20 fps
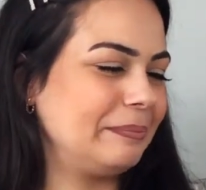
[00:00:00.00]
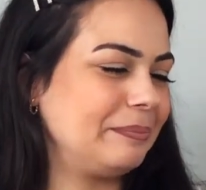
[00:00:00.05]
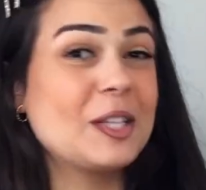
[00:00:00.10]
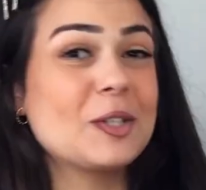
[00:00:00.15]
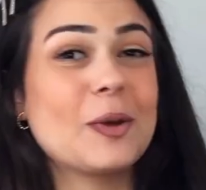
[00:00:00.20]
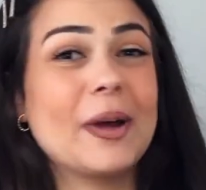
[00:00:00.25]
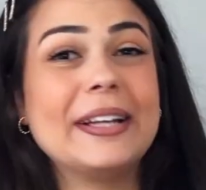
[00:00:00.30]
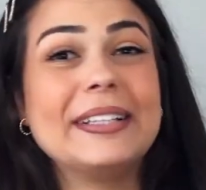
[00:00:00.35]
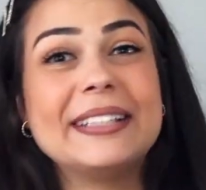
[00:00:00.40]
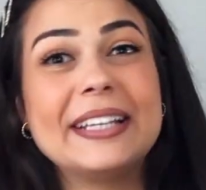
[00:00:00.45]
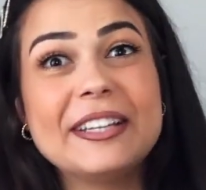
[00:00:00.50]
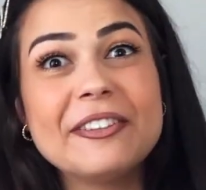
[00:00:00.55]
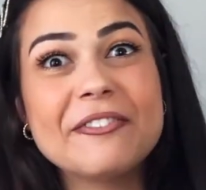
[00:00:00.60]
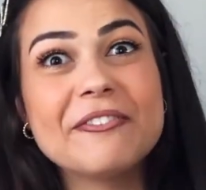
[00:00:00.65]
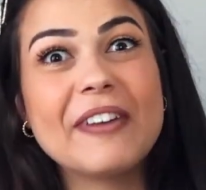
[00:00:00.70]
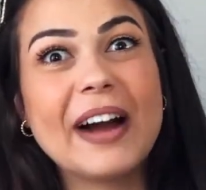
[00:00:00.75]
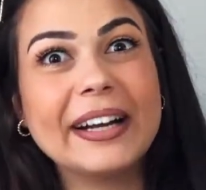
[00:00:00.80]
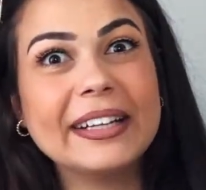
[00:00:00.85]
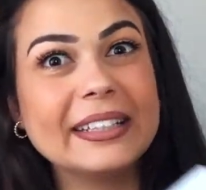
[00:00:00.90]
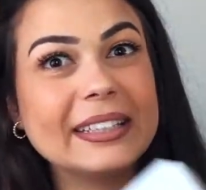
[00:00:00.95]
So I did
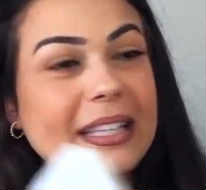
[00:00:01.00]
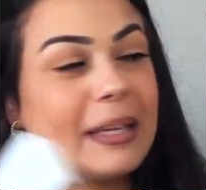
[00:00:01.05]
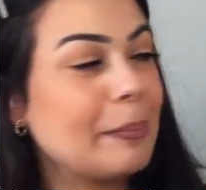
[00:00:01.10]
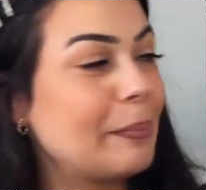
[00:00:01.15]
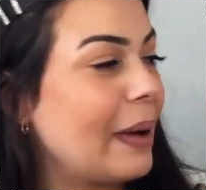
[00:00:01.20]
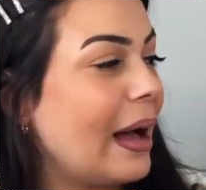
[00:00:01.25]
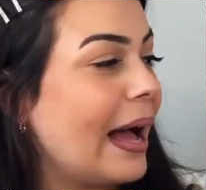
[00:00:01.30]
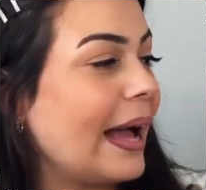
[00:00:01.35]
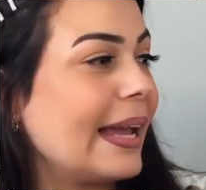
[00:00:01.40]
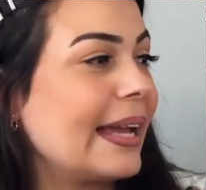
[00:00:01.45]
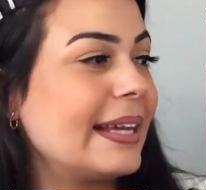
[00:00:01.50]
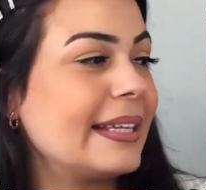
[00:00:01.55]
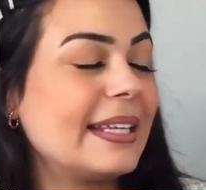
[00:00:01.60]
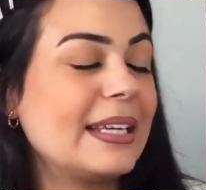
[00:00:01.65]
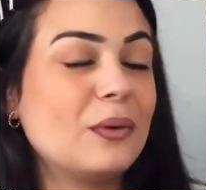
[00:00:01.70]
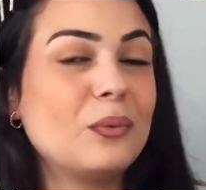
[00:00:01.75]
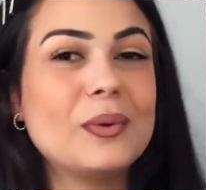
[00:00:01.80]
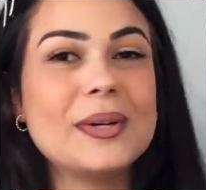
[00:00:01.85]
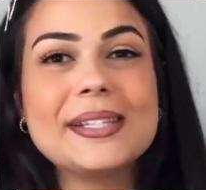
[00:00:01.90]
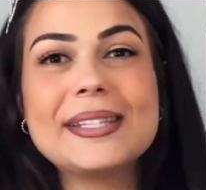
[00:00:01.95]
finally buy it.
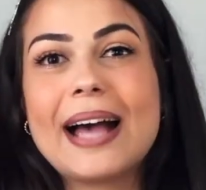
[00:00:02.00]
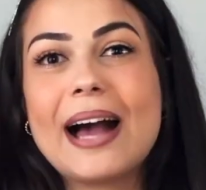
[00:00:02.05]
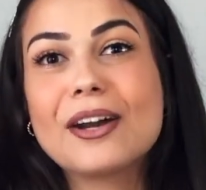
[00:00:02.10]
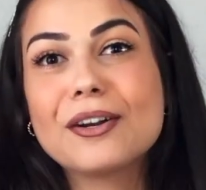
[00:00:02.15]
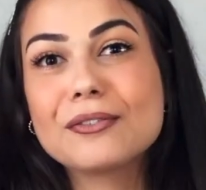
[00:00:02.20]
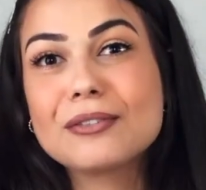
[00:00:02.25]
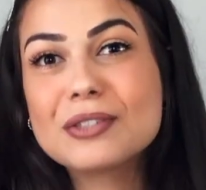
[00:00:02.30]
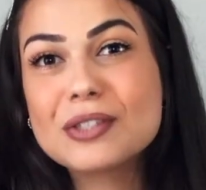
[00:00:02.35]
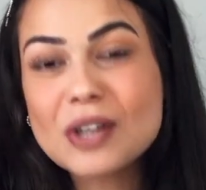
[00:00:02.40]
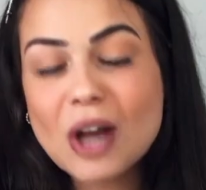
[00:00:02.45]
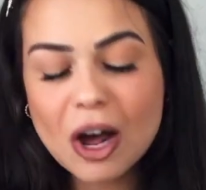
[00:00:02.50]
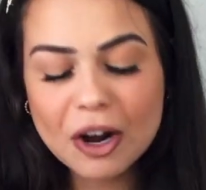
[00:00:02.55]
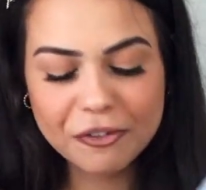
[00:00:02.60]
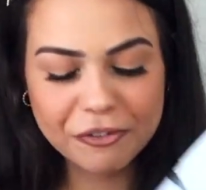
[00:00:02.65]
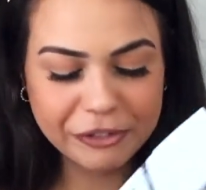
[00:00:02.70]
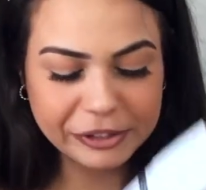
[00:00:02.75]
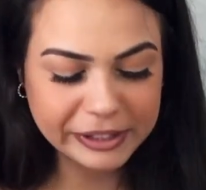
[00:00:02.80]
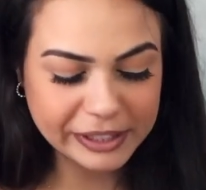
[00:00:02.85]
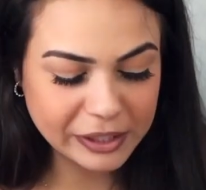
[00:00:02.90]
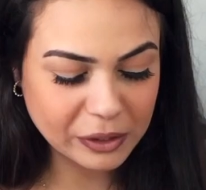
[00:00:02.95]
It was out of stock
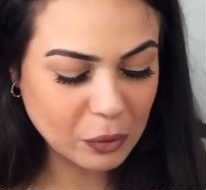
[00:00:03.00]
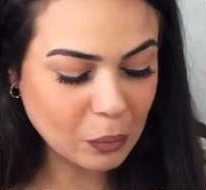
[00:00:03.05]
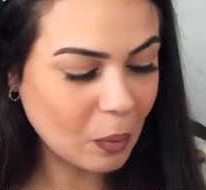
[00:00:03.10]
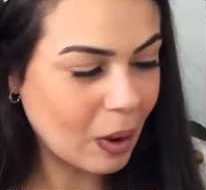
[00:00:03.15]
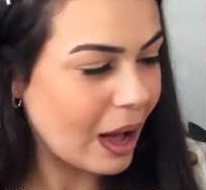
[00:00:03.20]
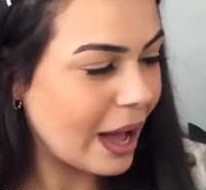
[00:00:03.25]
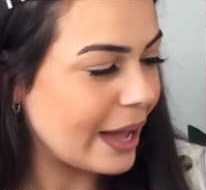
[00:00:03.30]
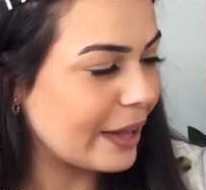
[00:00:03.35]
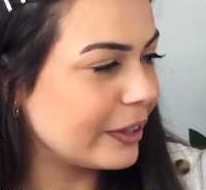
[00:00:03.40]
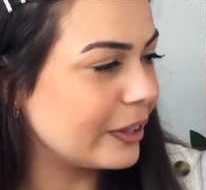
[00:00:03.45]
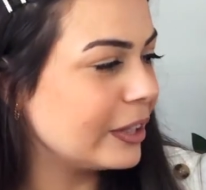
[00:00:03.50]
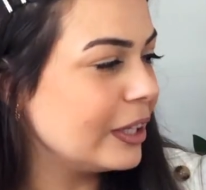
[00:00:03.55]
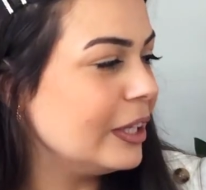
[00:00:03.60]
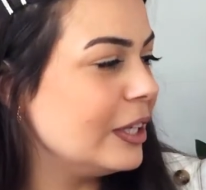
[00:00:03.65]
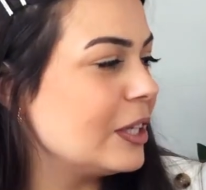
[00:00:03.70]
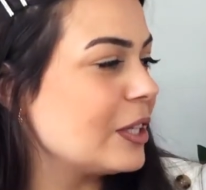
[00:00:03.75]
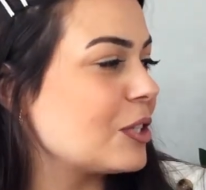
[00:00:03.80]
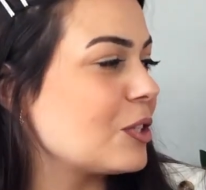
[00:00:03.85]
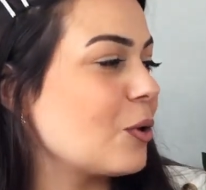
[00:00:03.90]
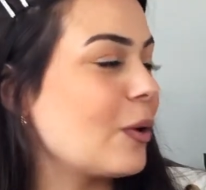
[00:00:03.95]
for a little while.
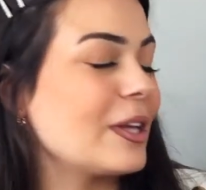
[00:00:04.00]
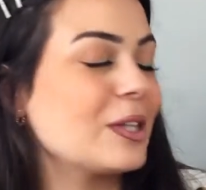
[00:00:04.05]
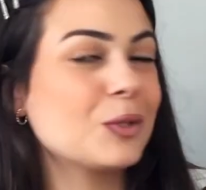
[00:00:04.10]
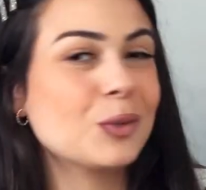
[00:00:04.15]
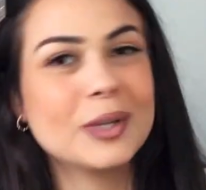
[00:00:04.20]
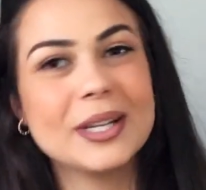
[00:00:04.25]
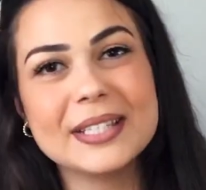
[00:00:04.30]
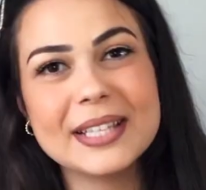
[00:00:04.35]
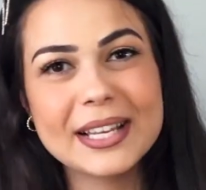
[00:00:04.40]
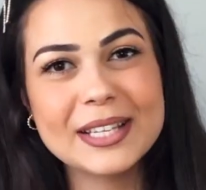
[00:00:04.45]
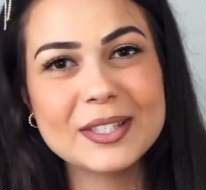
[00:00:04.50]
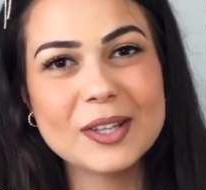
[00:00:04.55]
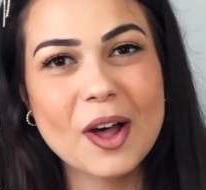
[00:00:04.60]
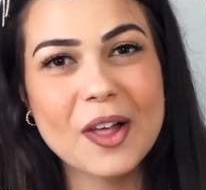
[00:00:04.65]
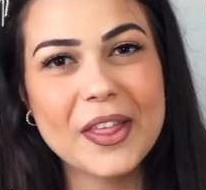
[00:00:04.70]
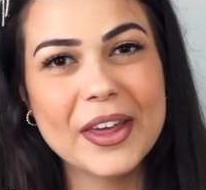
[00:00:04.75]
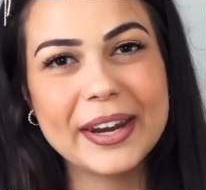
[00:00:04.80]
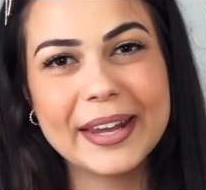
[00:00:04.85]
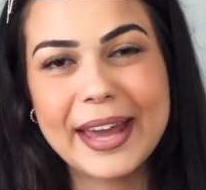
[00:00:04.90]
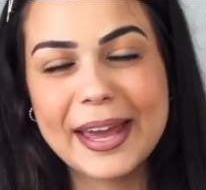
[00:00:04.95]
So as soon as I saw
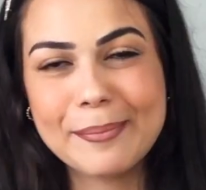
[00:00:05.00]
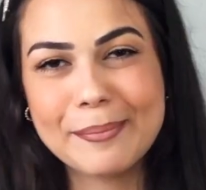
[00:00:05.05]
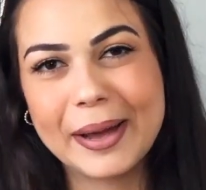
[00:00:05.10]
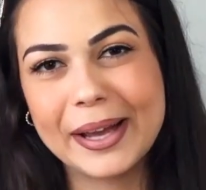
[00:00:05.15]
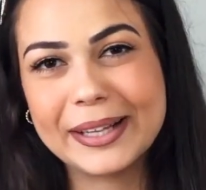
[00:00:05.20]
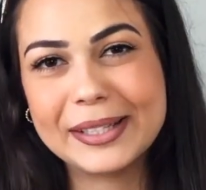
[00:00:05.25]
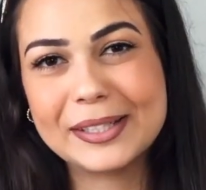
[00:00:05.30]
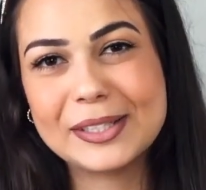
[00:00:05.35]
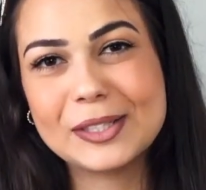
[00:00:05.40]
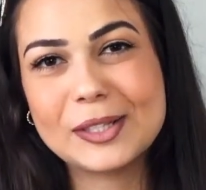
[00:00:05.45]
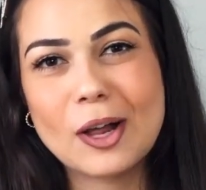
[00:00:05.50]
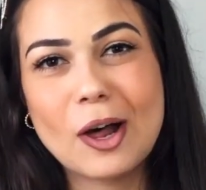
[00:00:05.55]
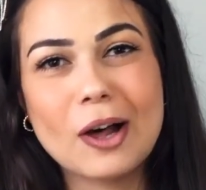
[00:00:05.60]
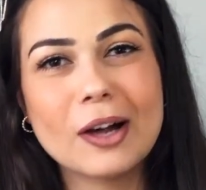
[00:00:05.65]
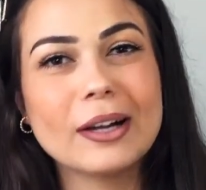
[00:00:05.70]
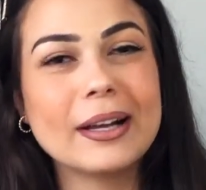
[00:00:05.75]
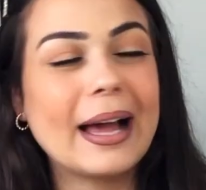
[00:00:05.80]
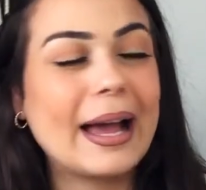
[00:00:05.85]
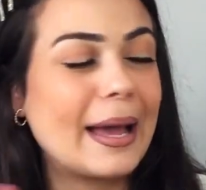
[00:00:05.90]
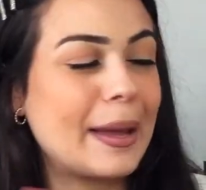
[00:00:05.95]
that it came back in
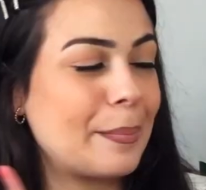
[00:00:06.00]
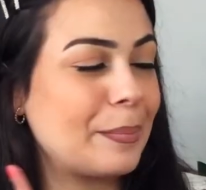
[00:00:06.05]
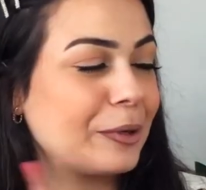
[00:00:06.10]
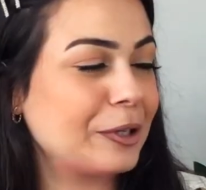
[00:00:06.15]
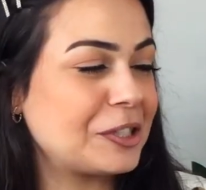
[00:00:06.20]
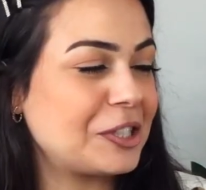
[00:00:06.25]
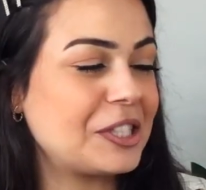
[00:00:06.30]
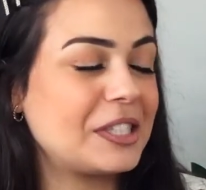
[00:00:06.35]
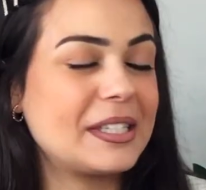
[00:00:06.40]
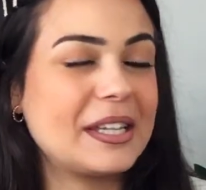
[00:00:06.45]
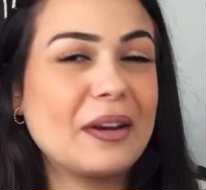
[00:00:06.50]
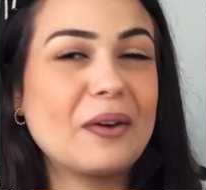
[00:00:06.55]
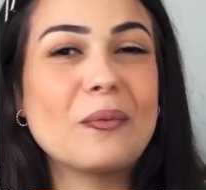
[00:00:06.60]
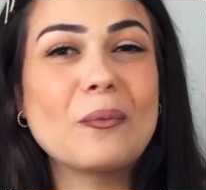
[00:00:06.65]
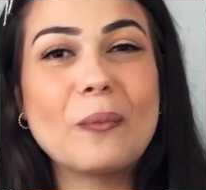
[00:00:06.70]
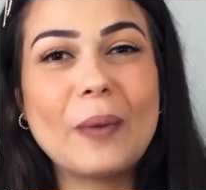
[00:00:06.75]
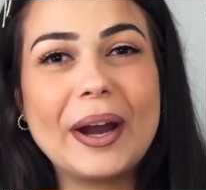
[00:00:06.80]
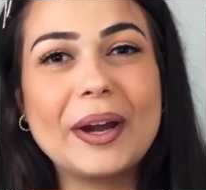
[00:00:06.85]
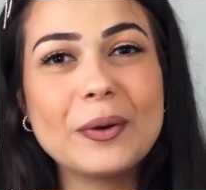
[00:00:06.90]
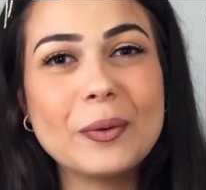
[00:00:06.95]
stock, I purchased it
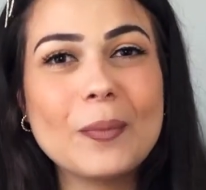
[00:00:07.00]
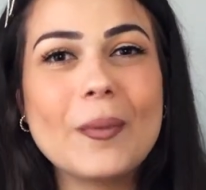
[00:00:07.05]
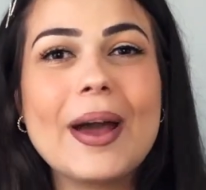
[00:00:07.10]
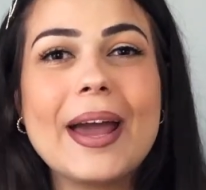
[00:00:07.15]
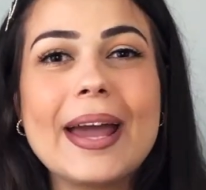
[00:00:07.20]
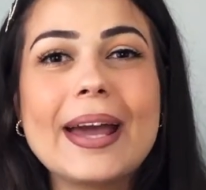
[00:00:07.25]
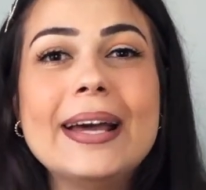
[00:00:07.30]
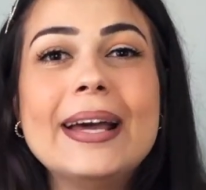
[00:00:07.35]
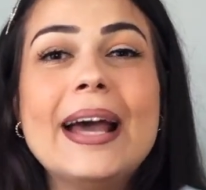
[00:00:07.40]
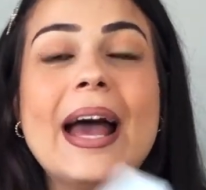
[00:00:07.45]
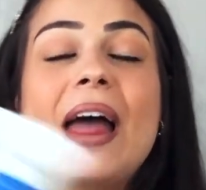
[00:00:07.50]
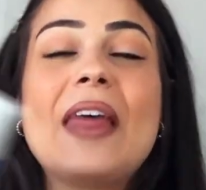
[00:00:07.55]
right away.